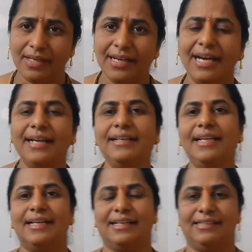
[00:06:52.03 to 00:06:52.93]
current
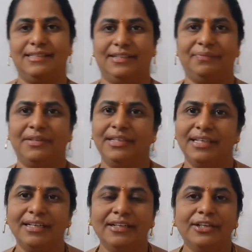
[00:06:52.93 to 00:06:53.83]
electricity.
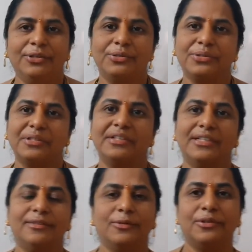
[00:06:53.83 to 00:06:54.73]
Here you should
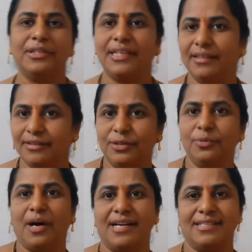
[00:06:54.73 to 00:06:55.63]
learn only
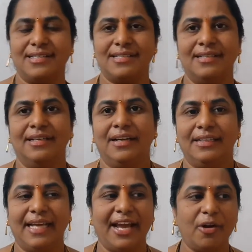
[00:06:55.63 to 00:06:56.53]
2 answers.
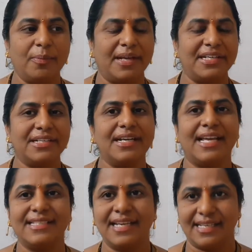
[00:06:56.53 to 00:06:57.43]
They have mentioned
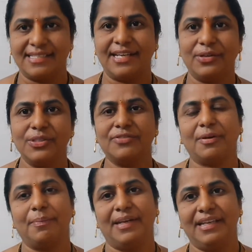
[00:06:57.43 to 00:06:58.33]
as a SAQs
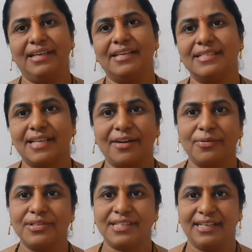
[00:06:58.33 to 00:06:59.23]
from many years
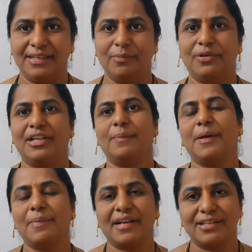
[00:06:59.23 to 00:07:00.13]
onwards, and in model
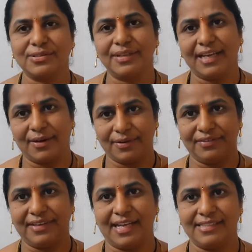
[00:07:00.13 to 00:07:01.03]
paper also they have
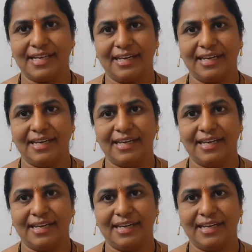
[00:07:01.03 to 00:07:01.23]
given as a